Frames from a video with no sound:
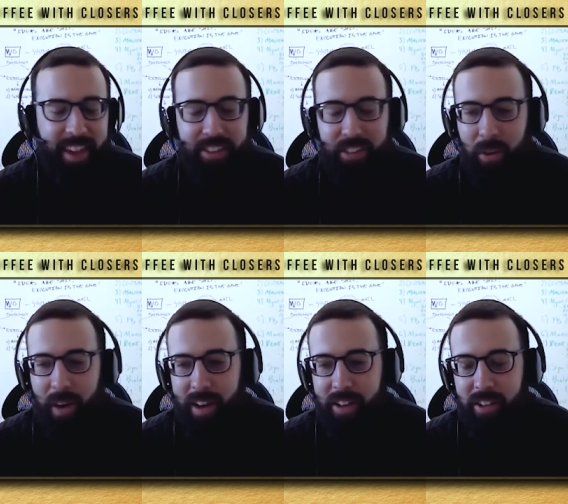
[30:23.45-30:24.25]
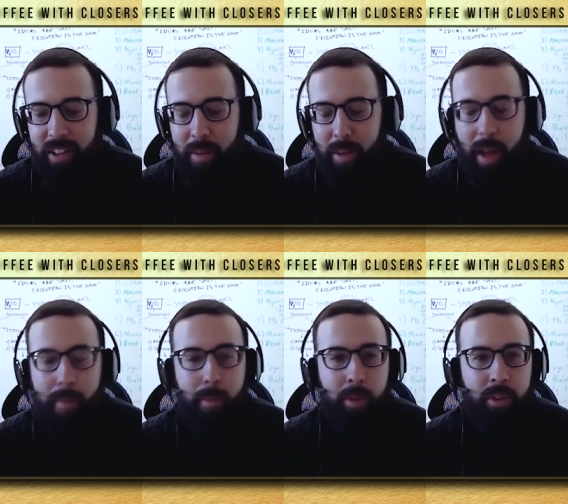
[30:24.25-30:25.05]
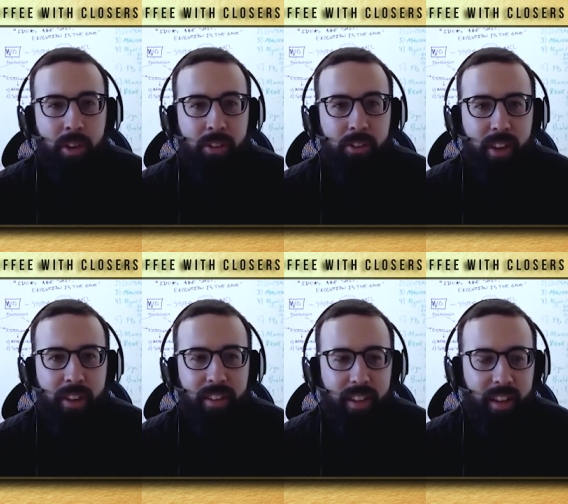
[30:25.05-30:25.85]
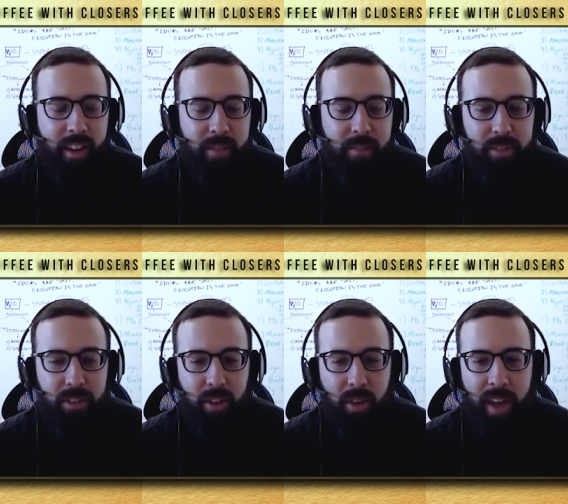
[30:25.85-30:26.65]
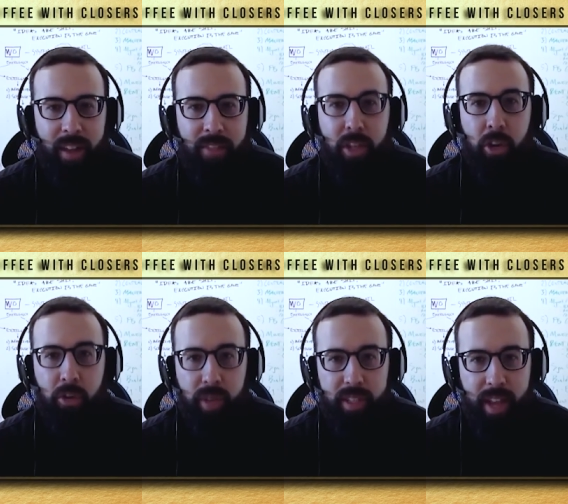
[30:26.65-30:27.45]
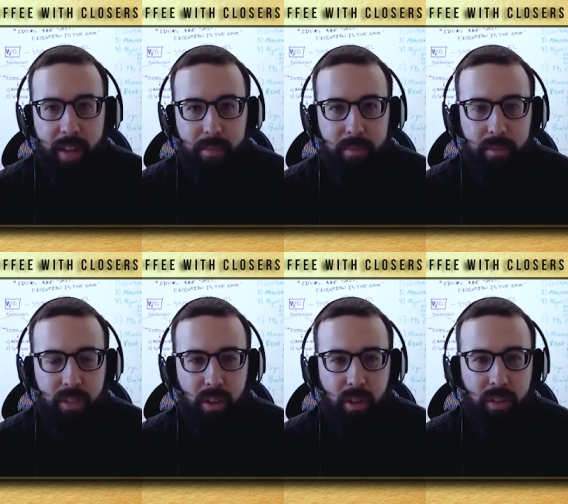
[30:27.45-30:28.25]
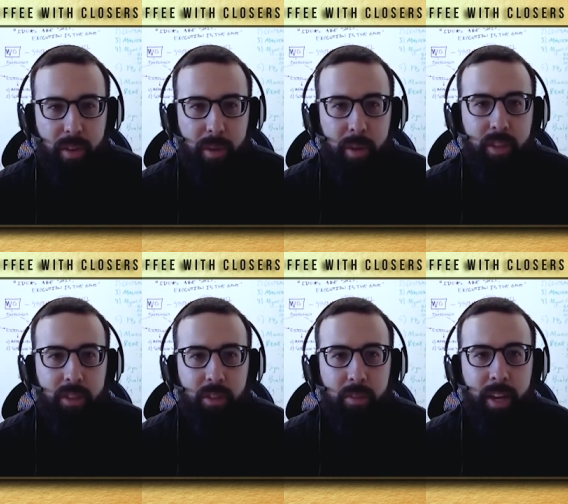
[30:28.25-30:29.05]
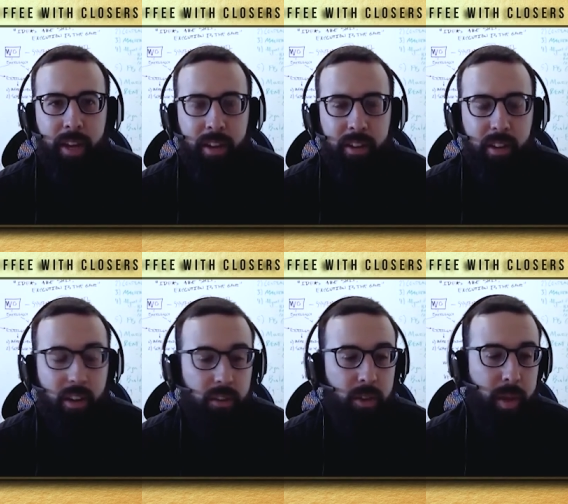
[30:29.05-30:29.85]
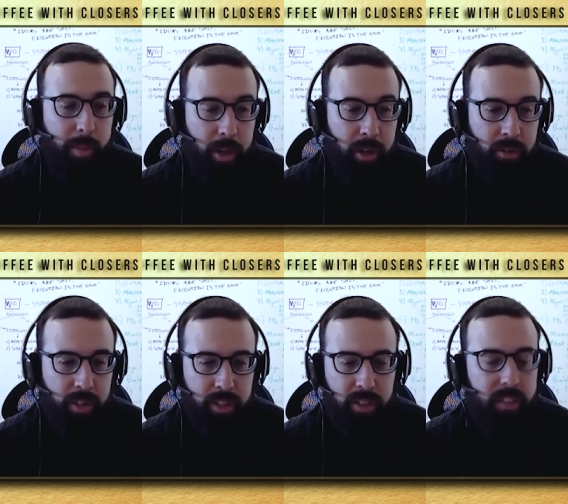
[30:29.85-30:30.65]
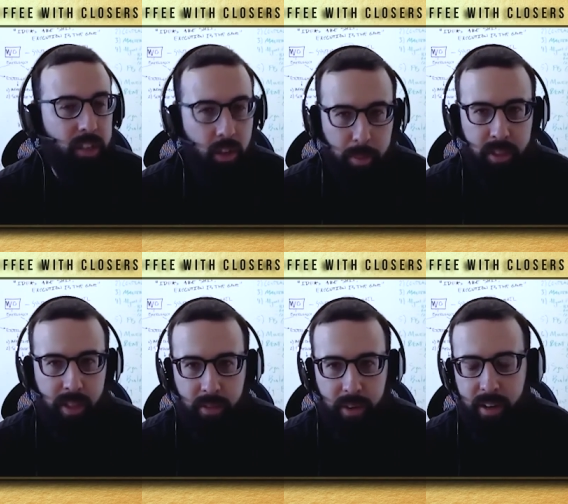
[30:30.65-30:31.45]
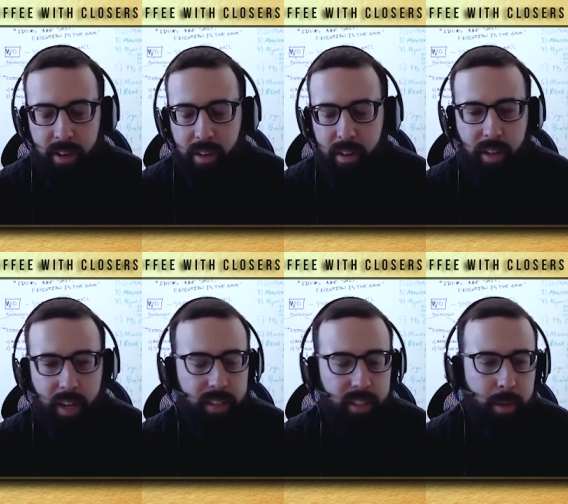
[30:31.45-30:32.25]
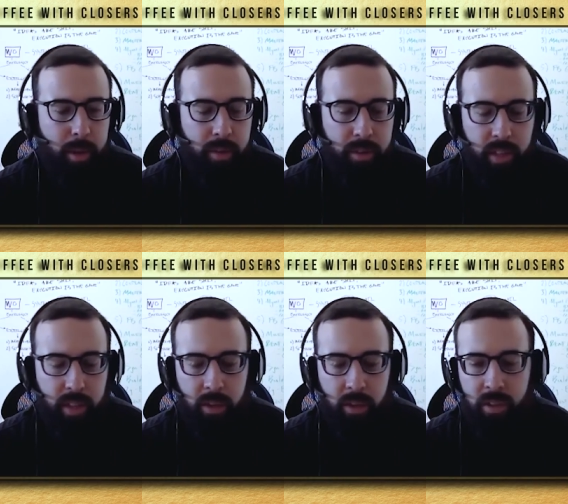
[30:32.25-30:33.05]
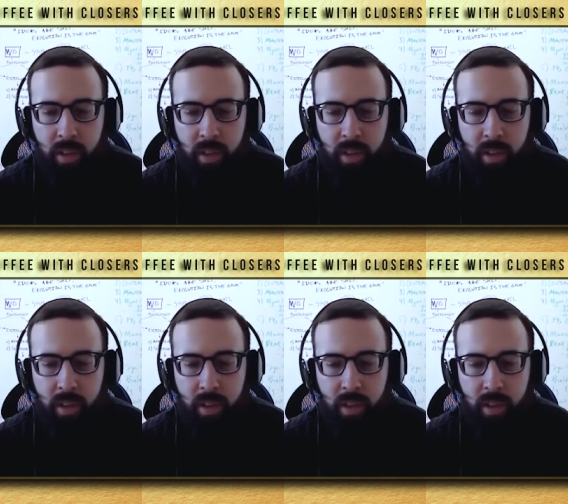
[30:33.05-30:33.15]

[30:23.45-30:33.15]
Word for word: So honestly, I'm a book nerd, right? So I love the Goodreads app. So if anybody wants to look me up on Goodreads, you can see all the books that I've read and kind of see my reviews on those.